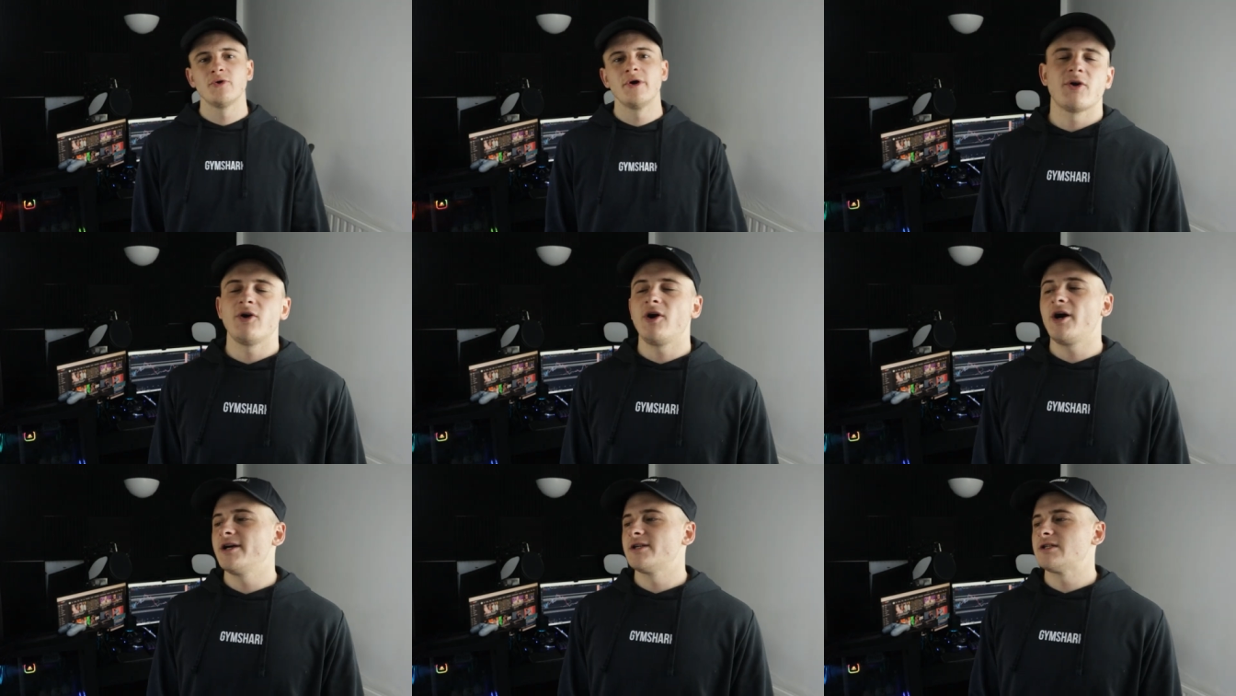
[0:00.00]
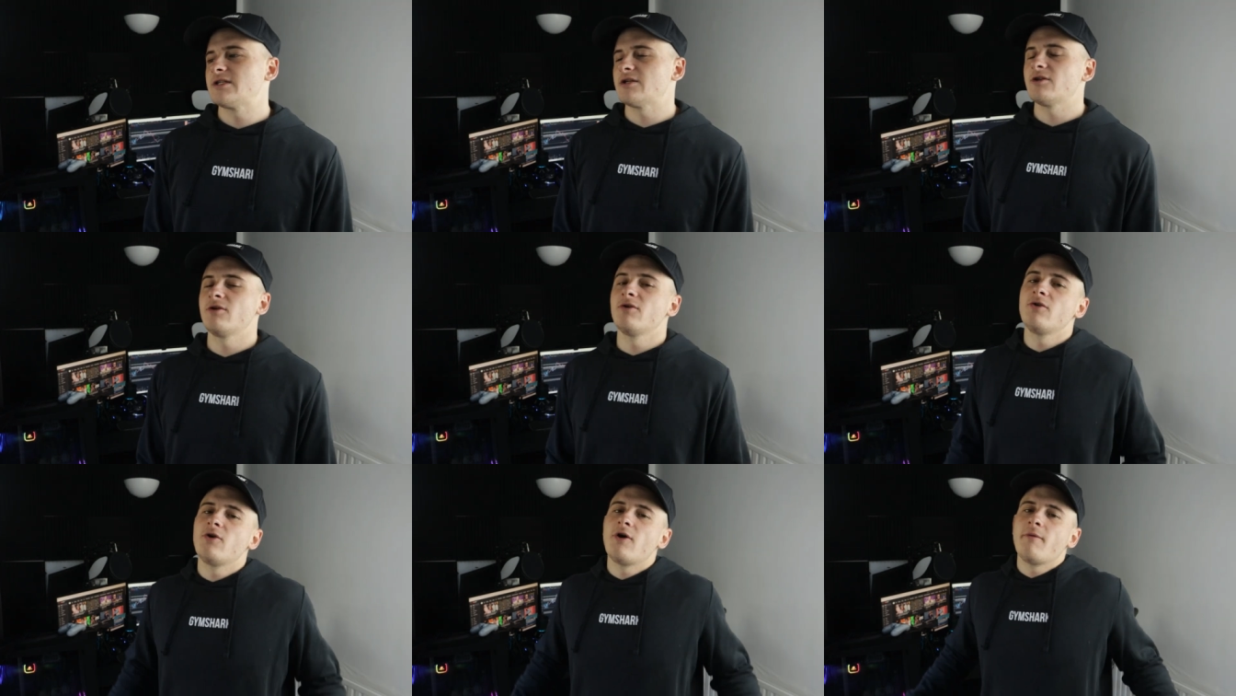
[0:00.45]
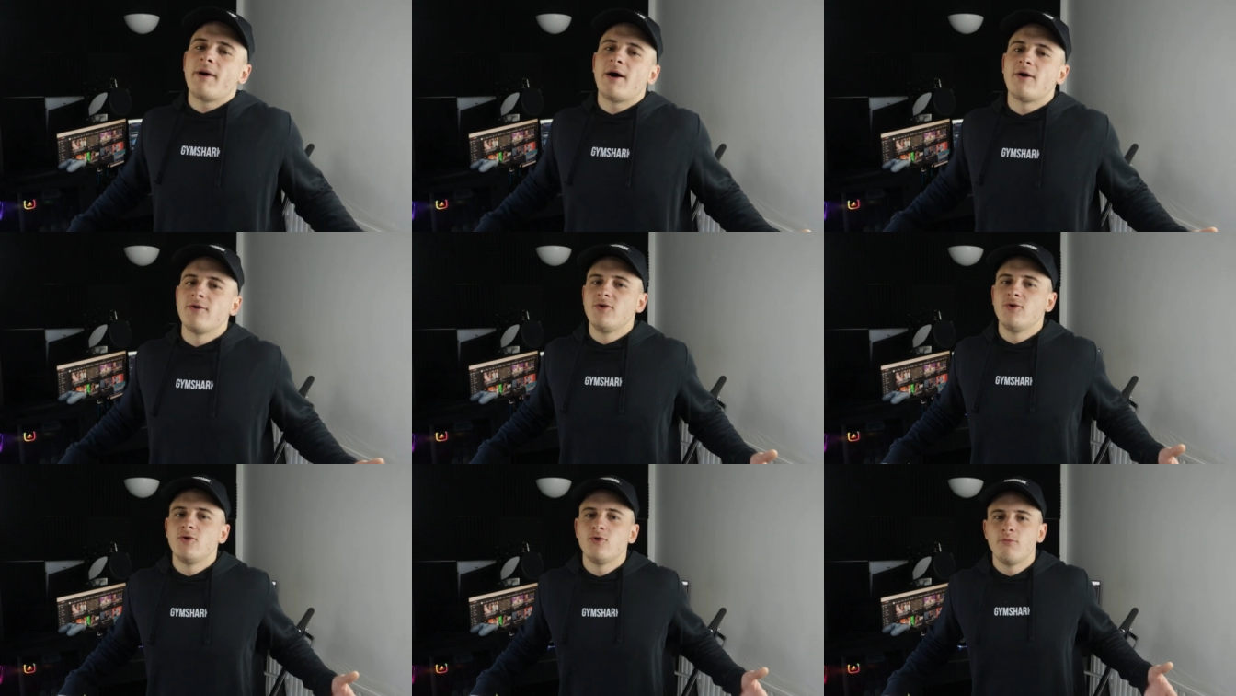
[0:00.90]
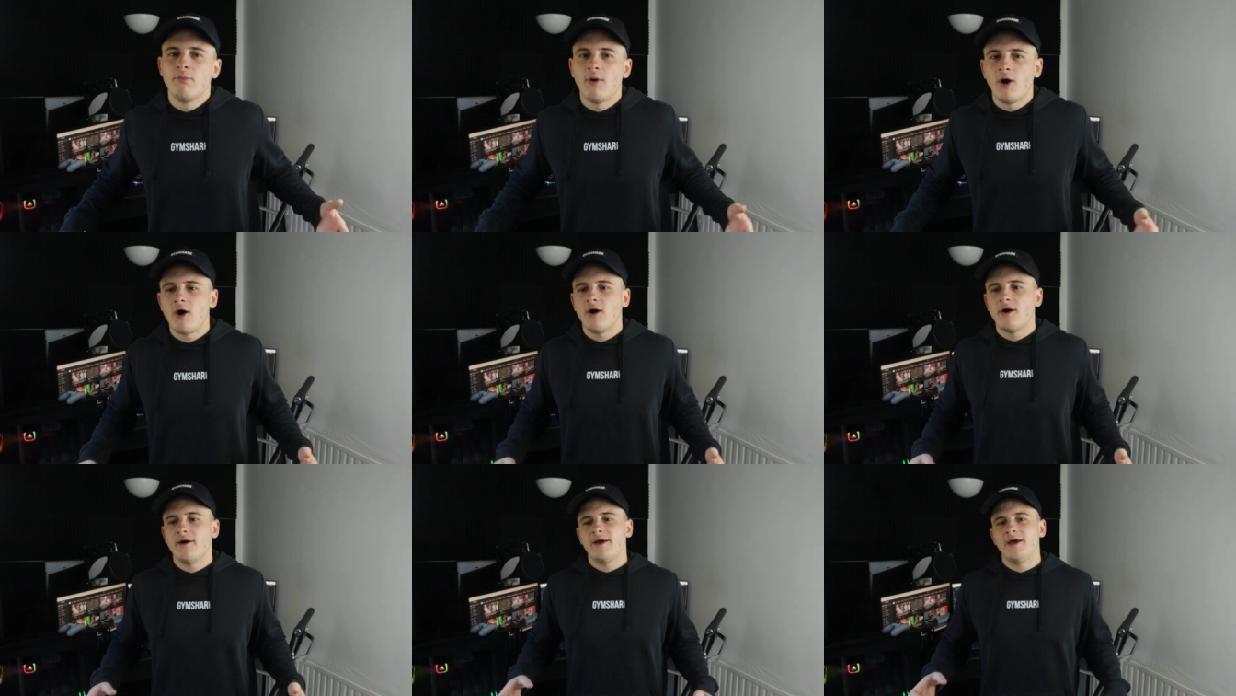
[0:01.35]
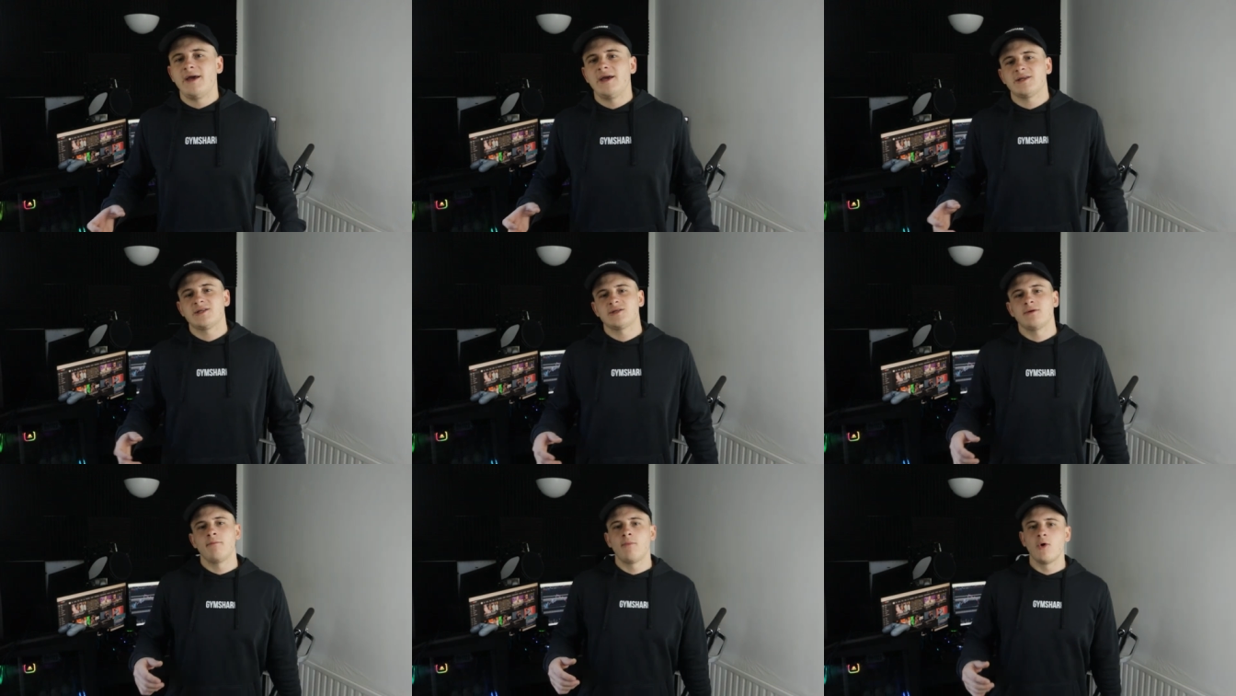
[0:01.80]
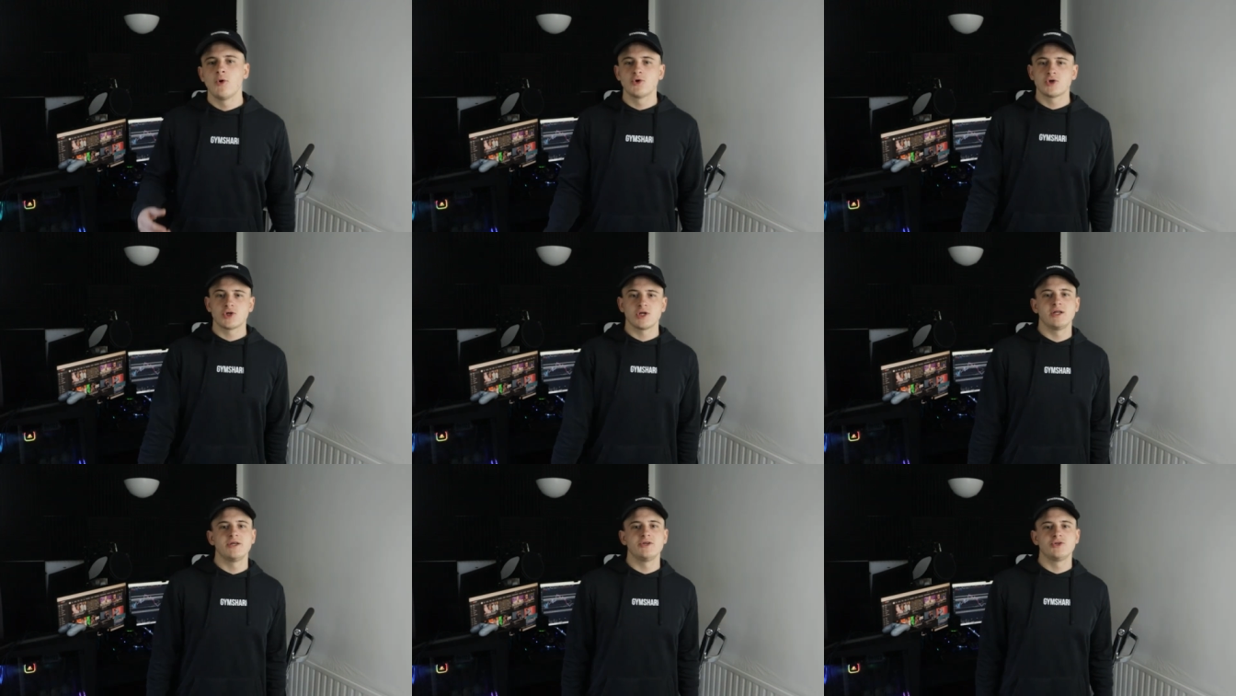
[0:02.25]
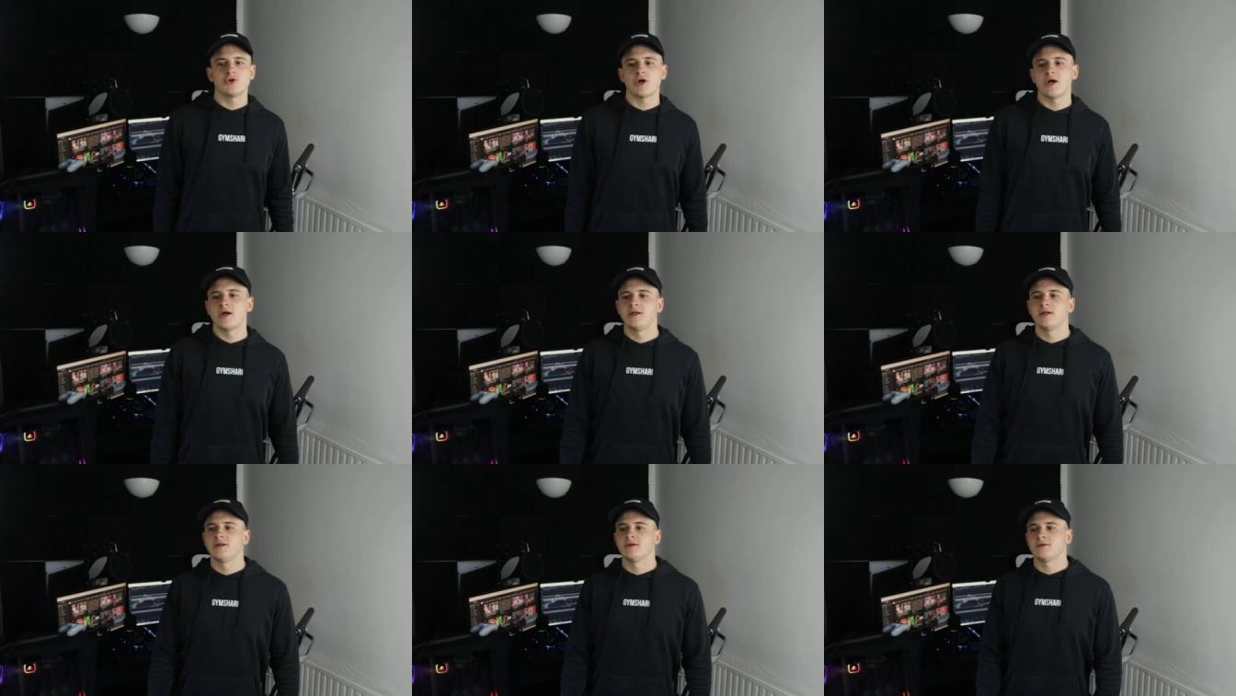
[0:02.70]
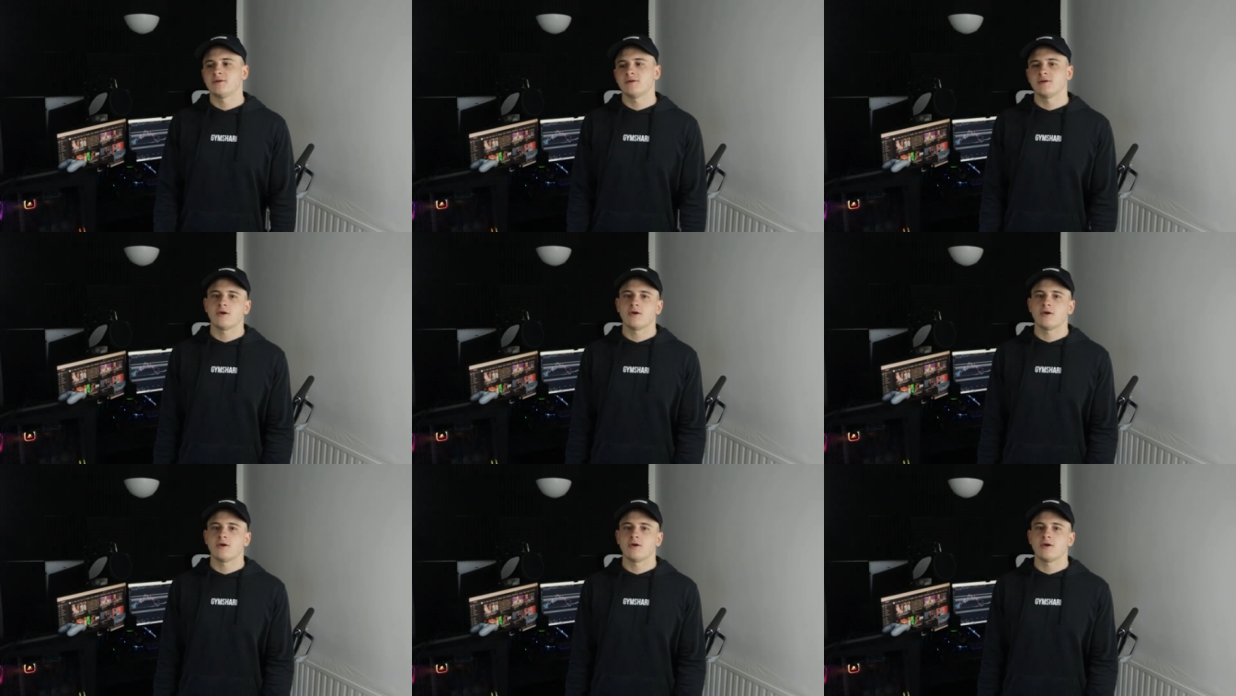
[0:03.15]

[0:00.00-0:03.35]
But guys, I don't know about you, but it's emotionally draining.